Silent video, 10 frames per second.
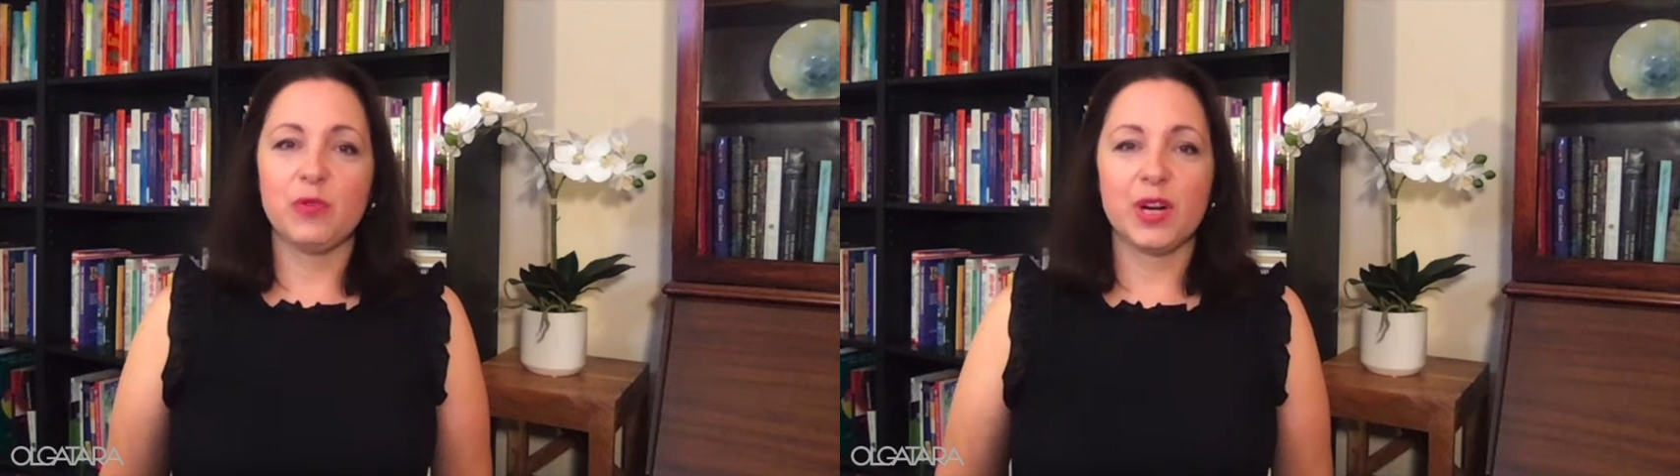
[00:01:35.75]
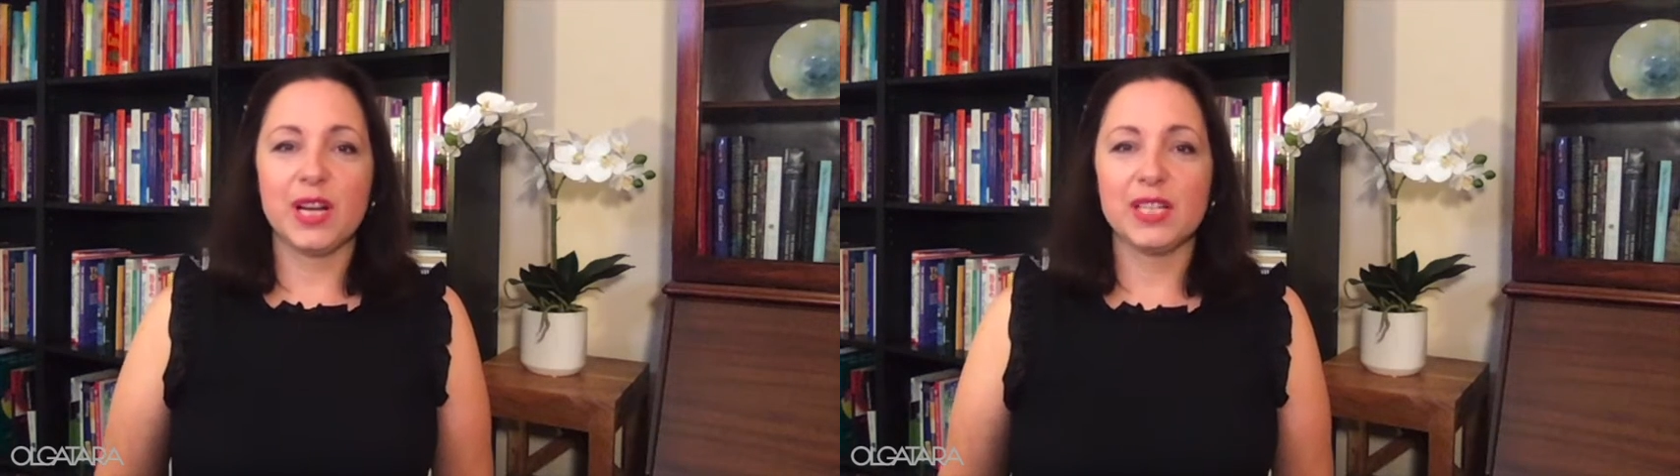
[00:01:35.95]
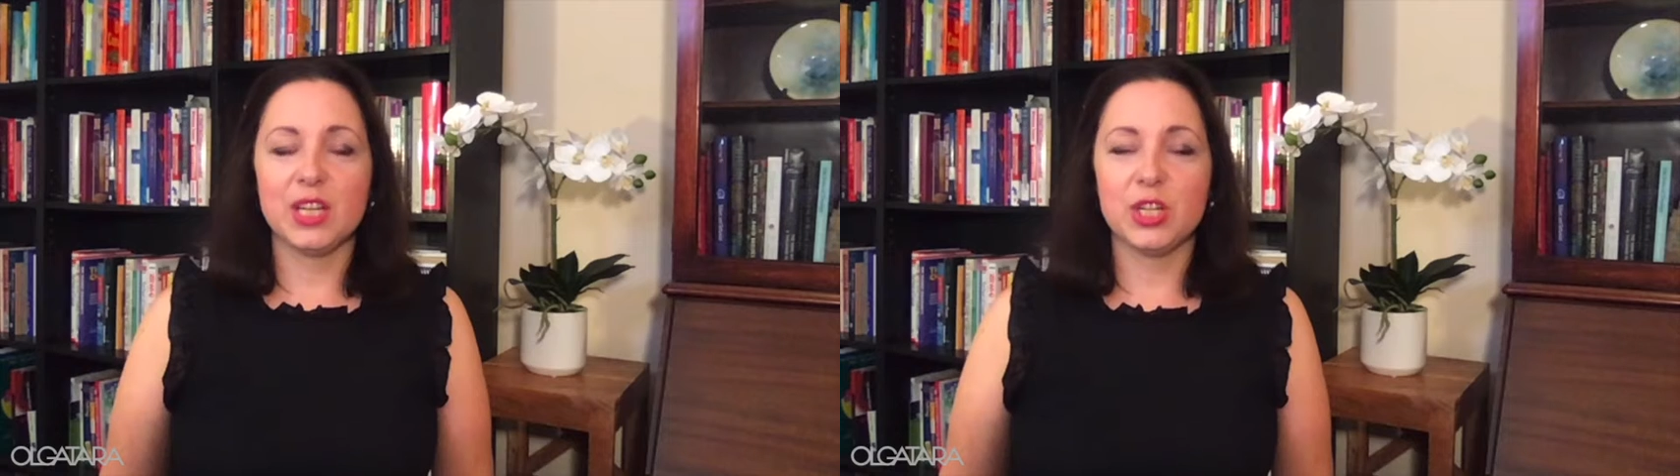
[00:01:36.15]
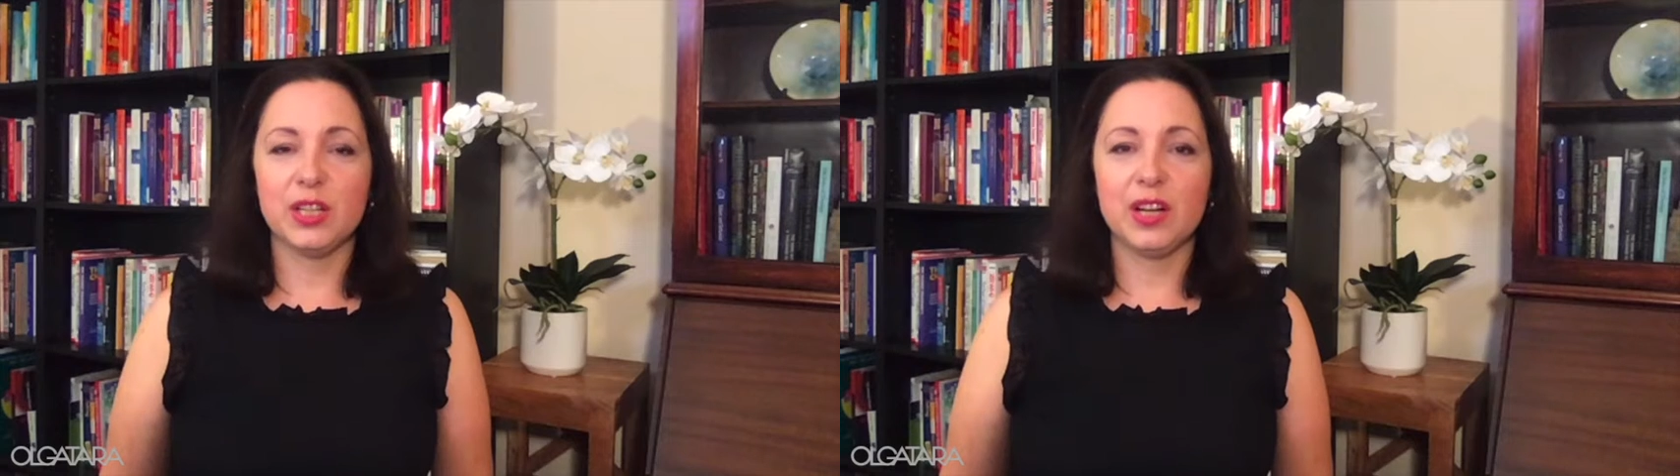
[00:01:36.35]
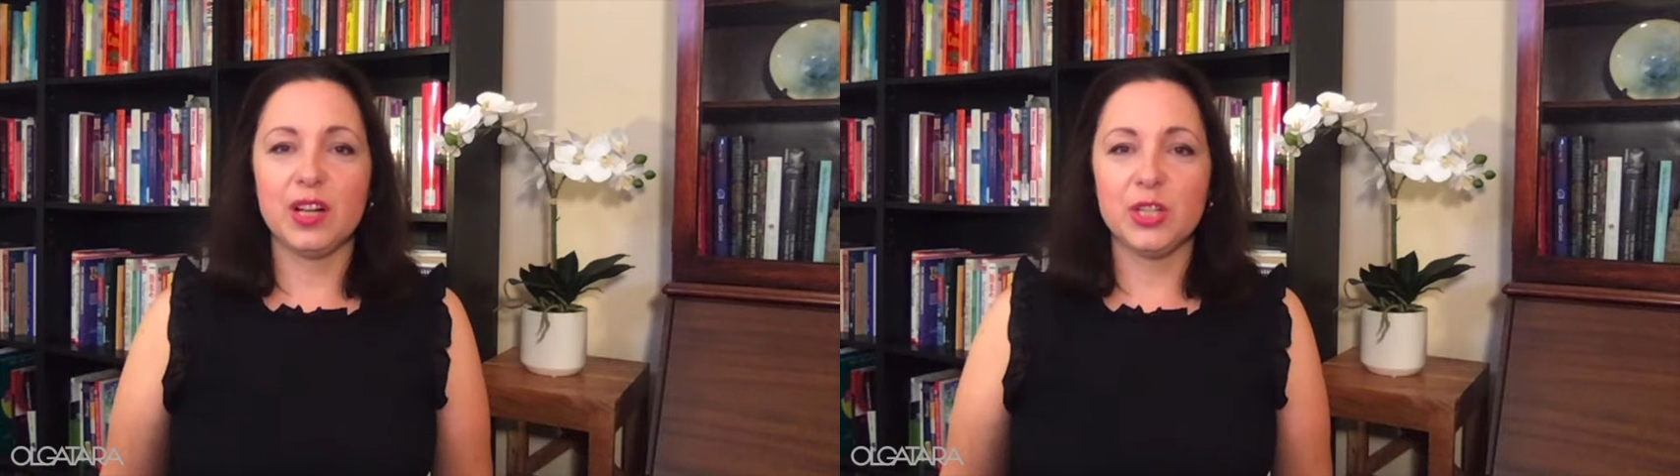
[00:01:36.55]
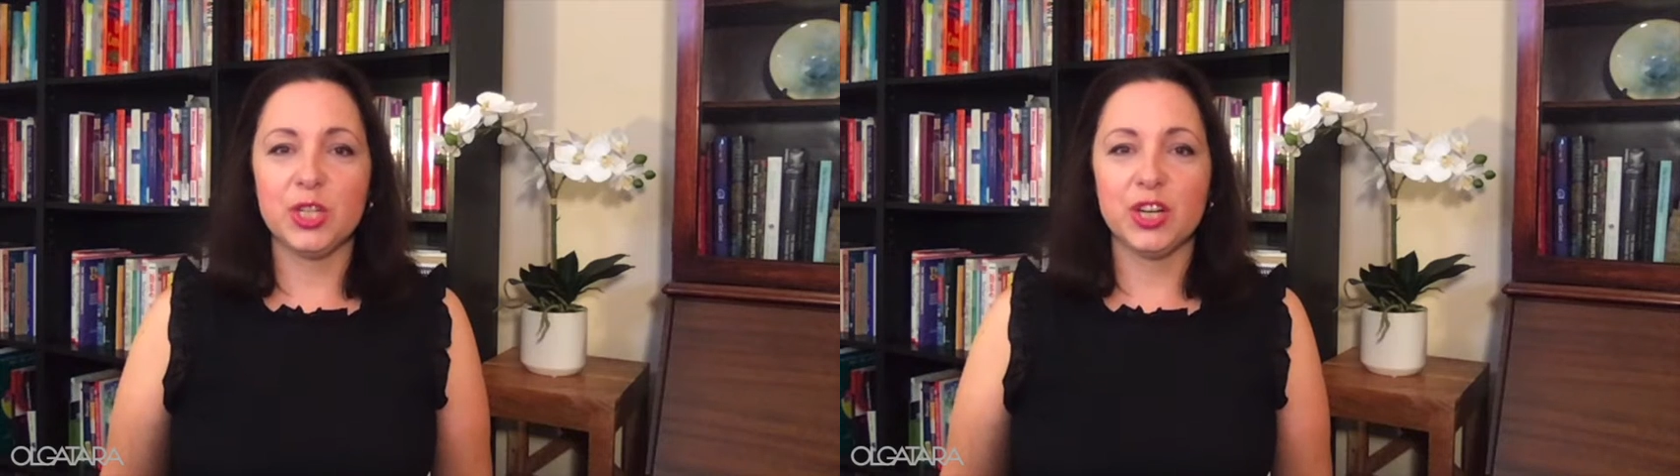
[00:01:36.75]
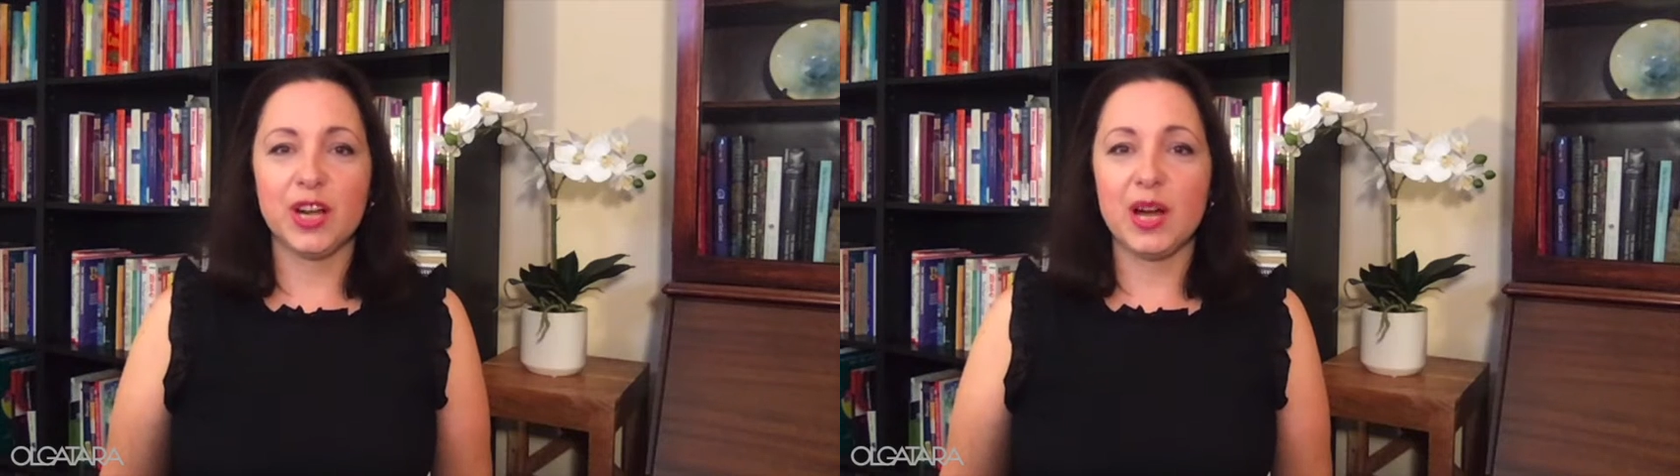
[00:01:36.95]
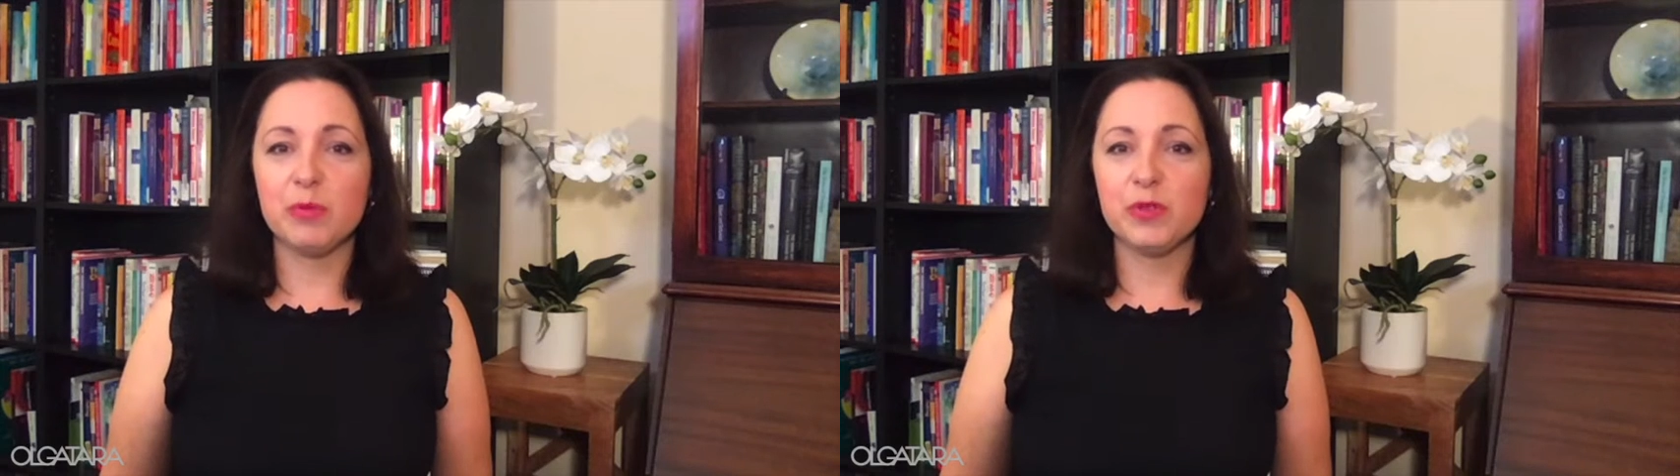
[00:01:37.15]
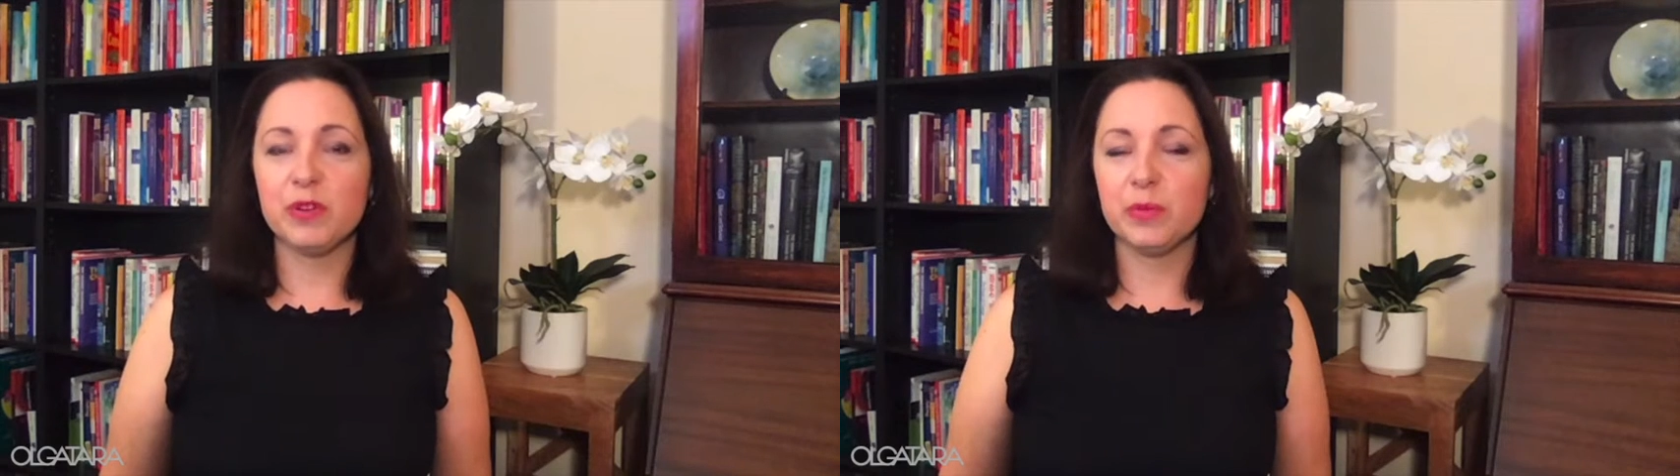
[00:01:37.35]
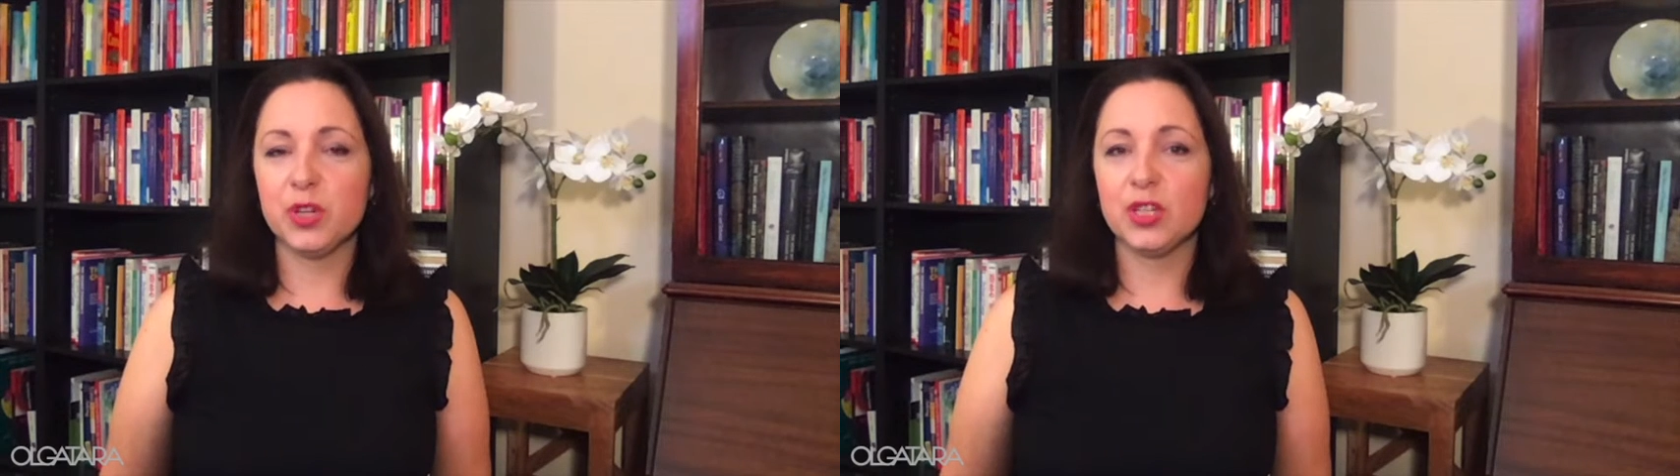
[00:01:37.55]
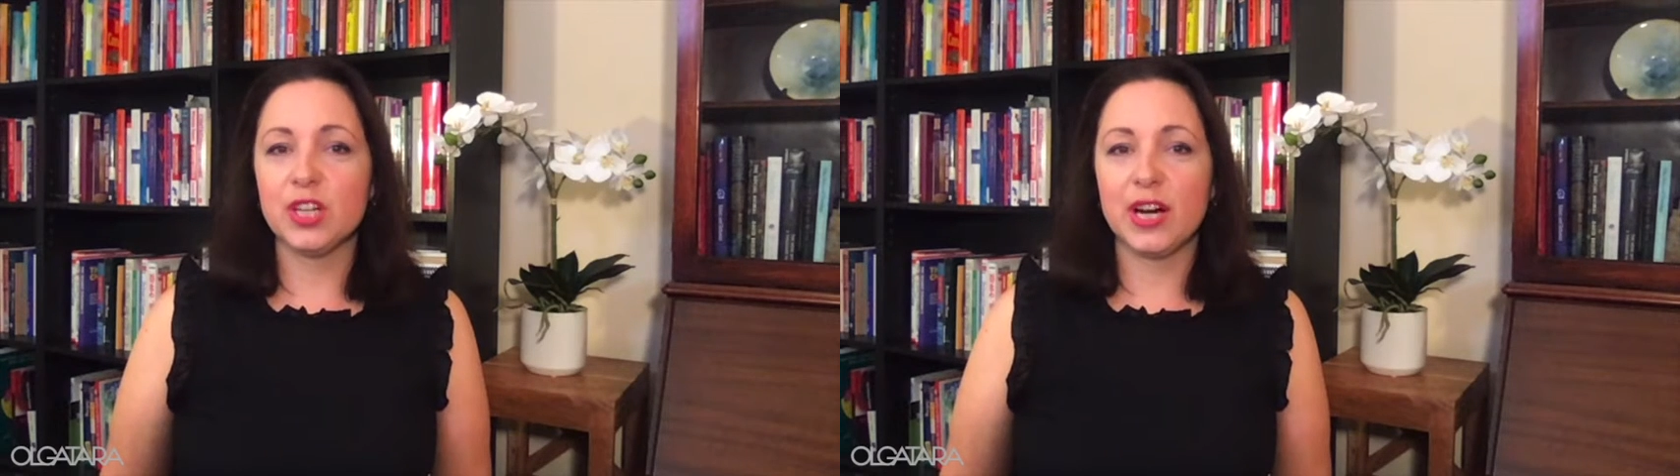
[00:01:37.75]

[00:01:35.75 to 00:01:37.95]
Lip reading: organizational culture comes from Dr.